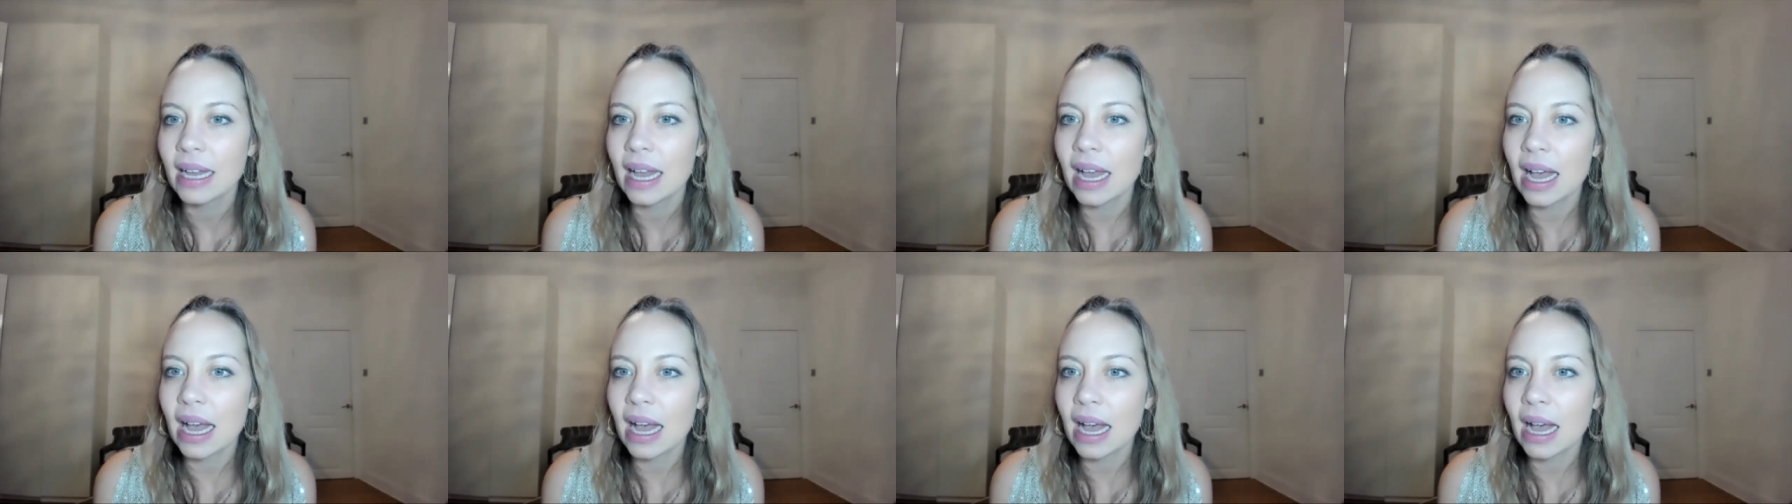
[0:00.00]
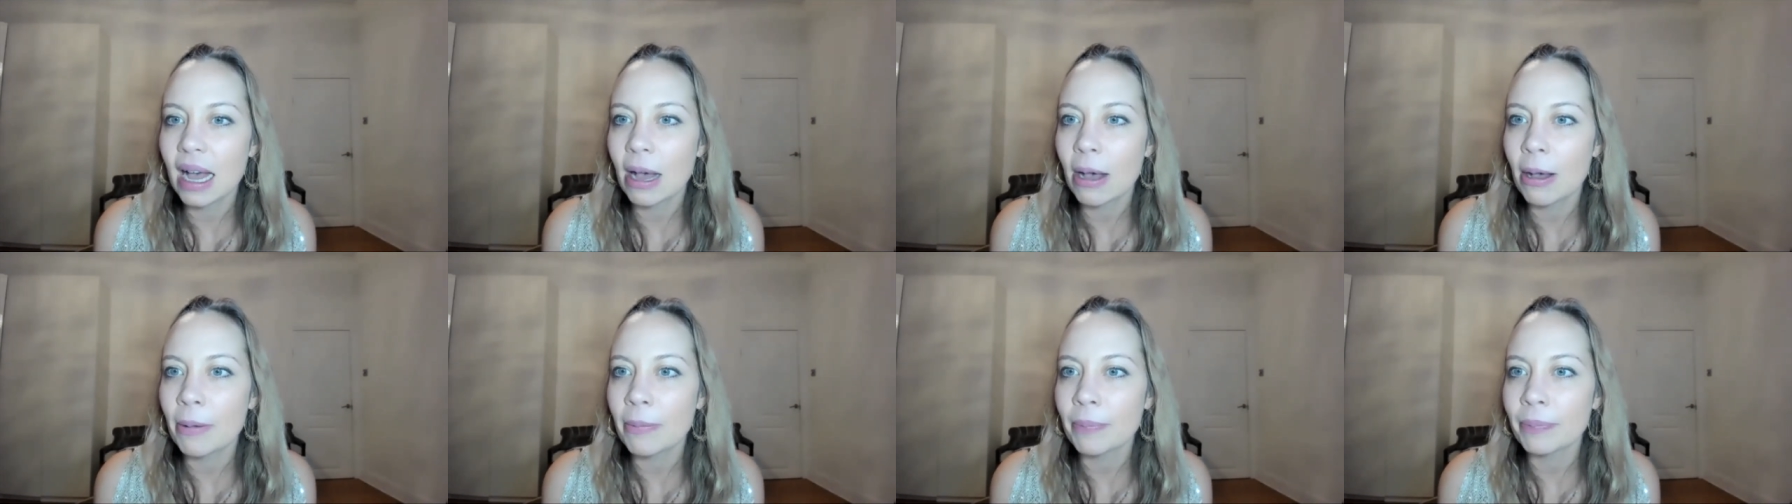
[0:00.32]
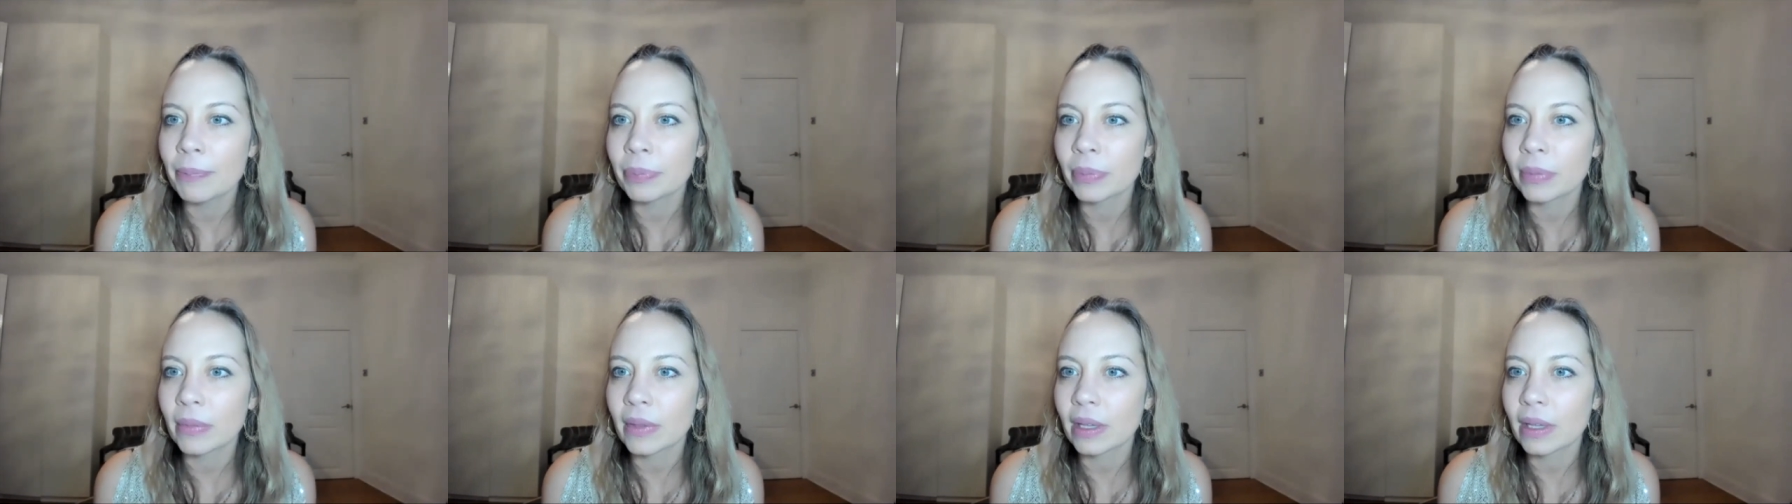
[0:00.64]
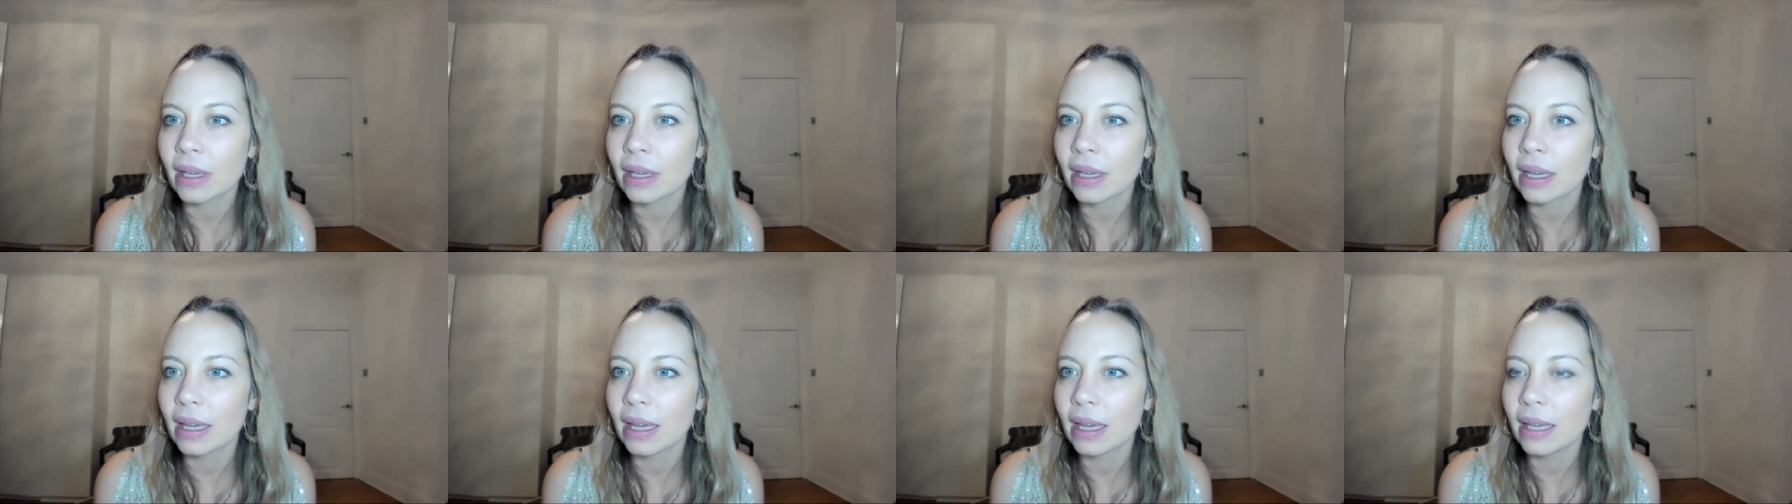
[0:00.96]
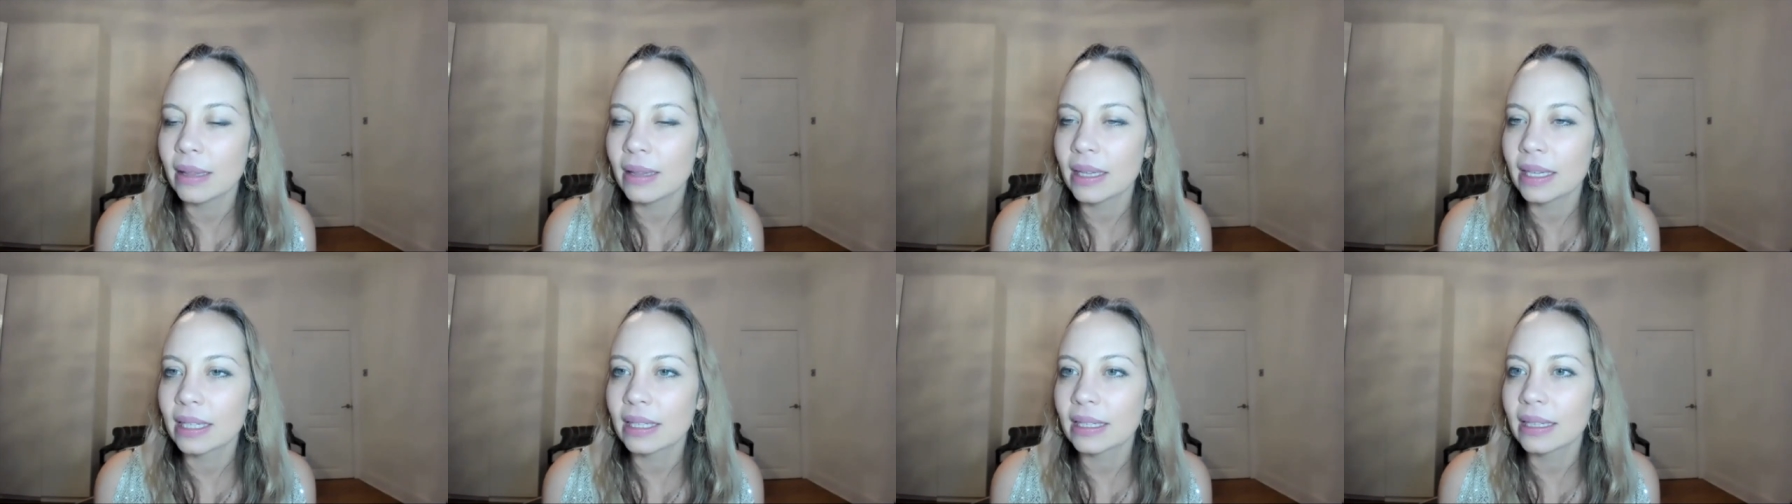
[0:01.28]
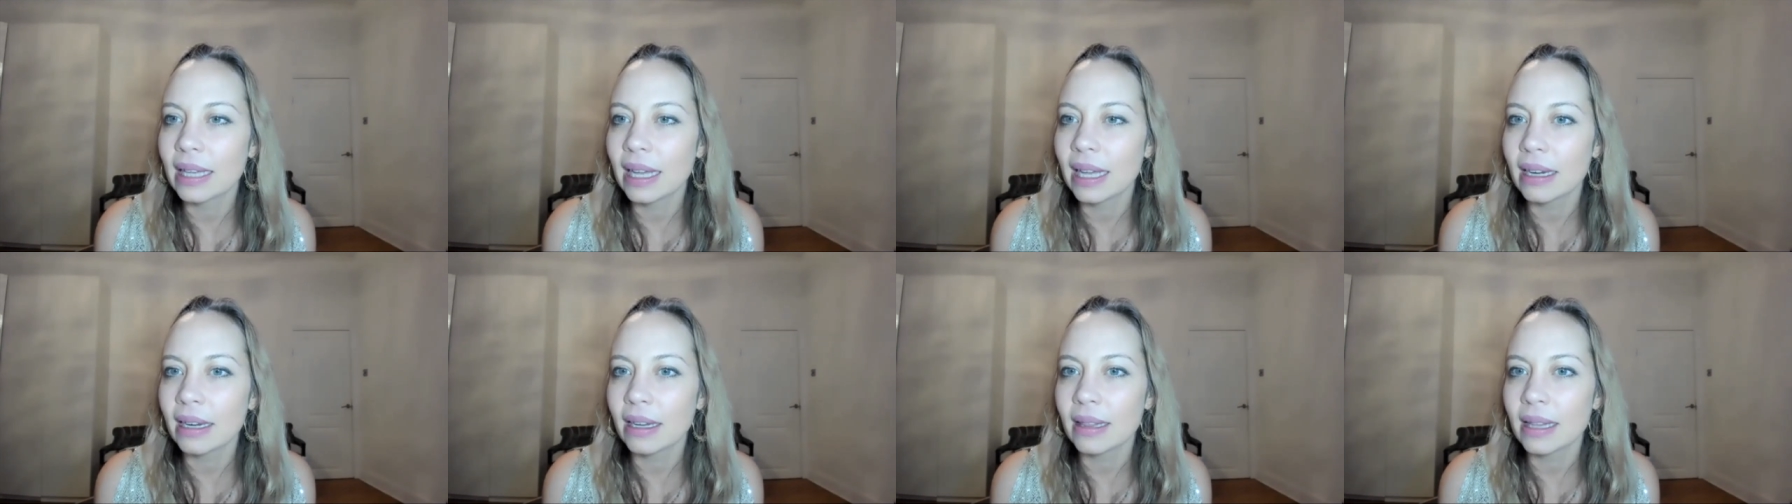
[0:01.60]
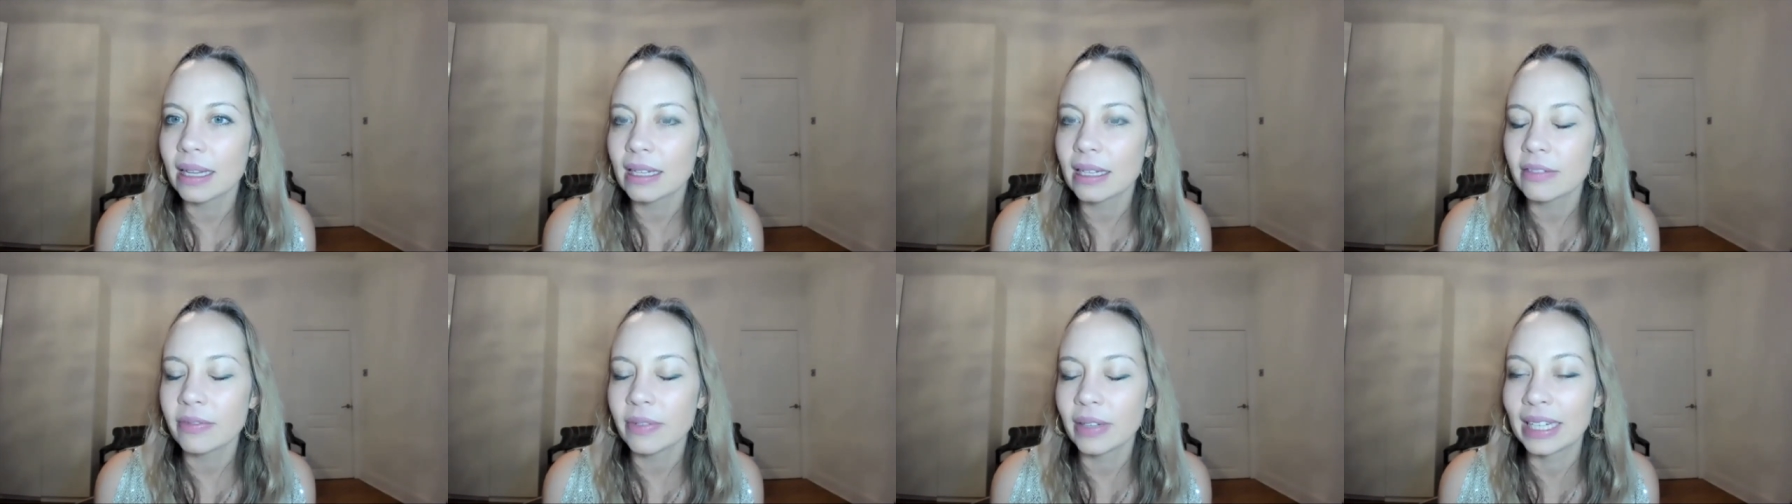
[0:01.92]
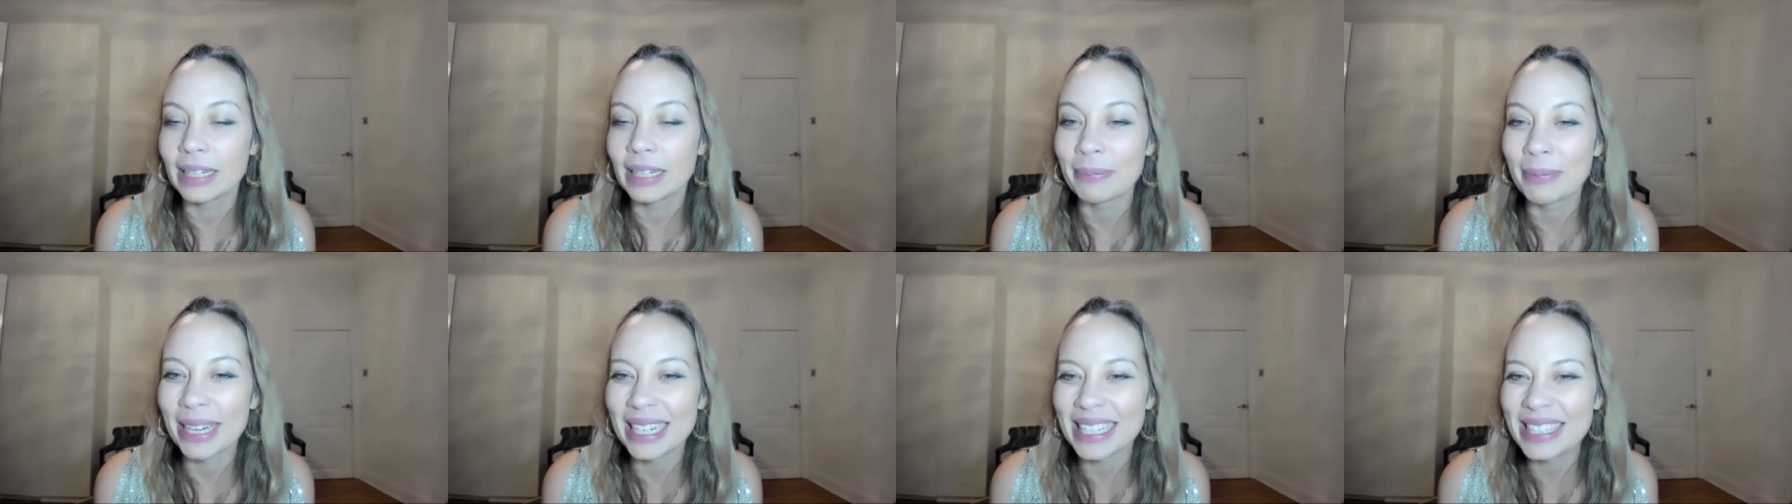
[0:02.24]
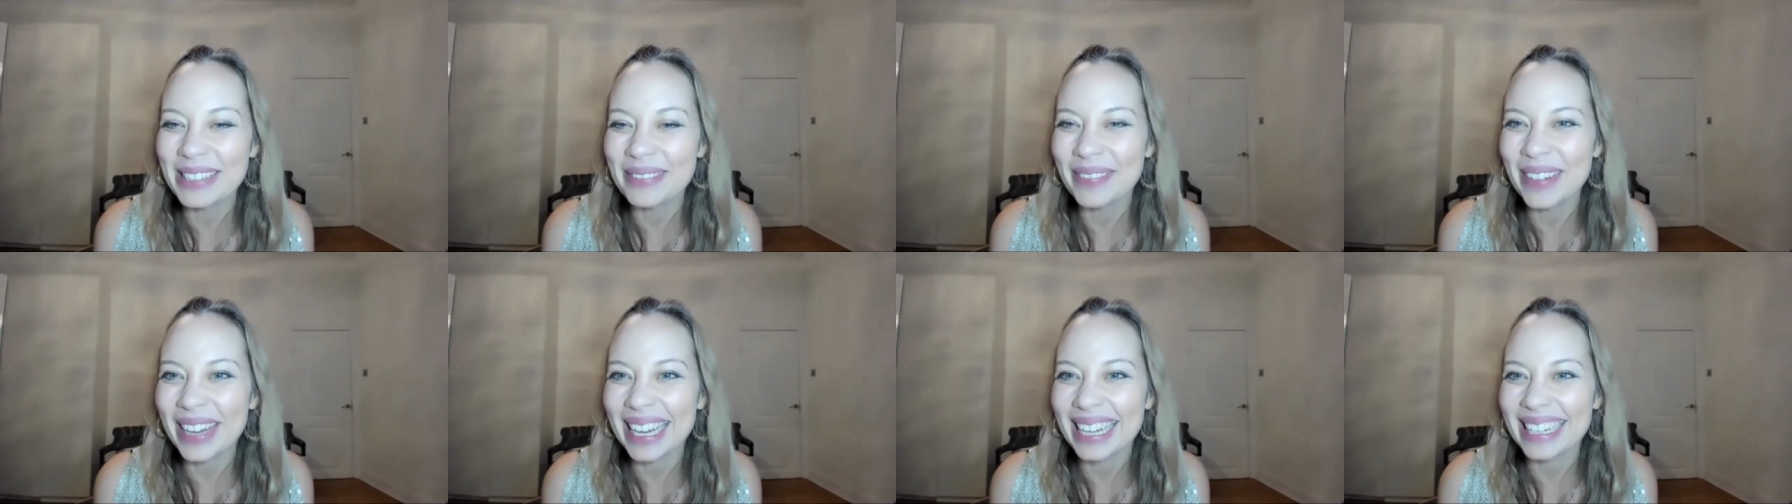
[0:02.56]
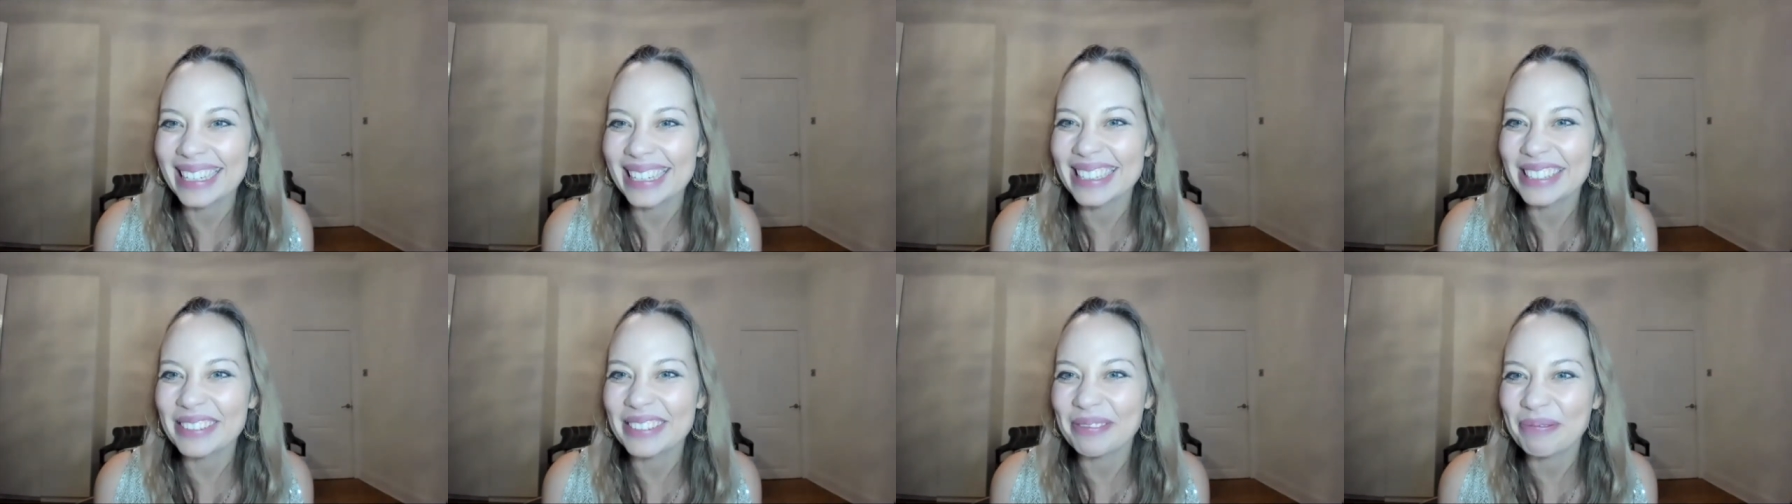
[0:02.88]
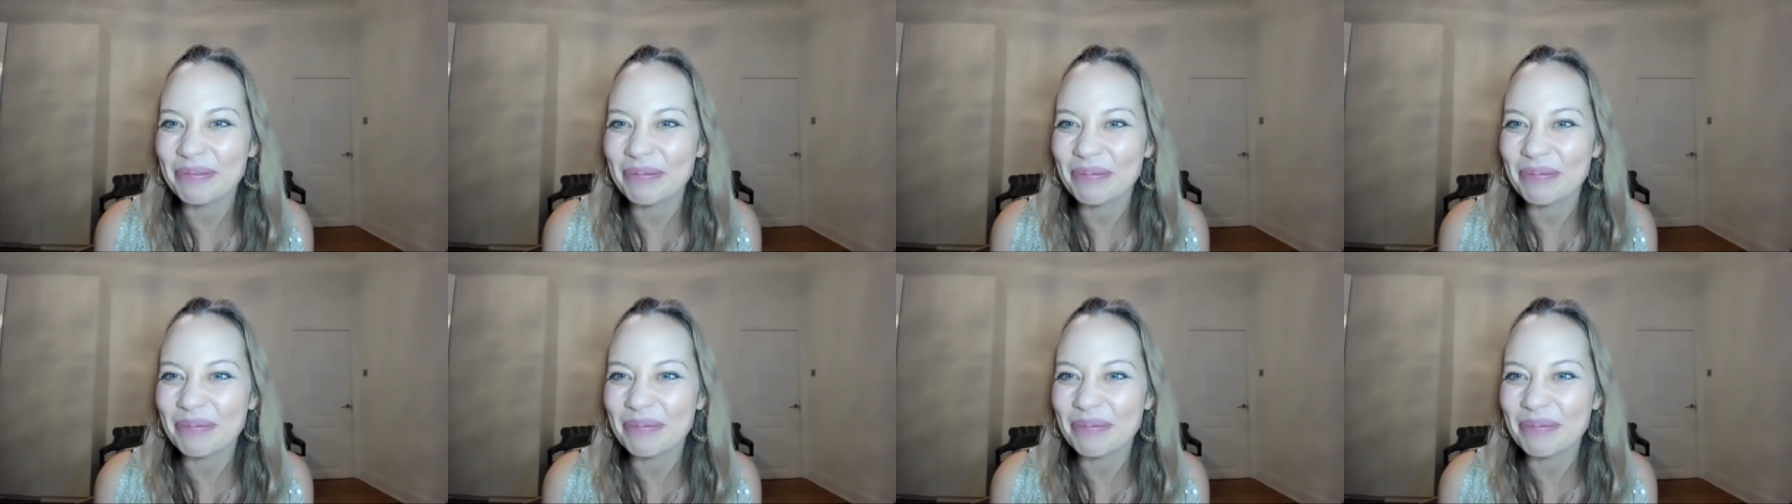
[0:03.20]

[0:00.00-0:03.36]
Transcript: And the clutter that's filling my space.